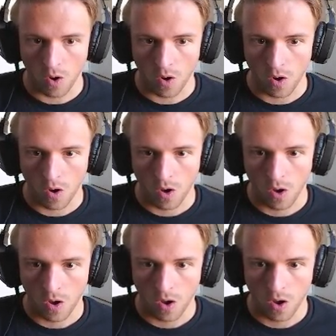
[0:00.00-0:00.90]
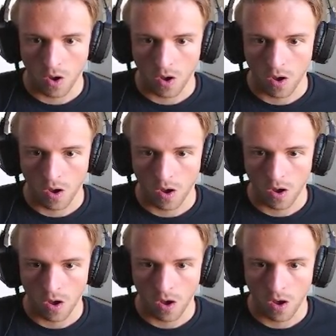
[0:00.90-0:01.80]

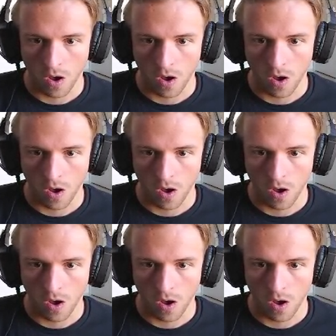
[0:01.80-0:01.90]
(no one is talking)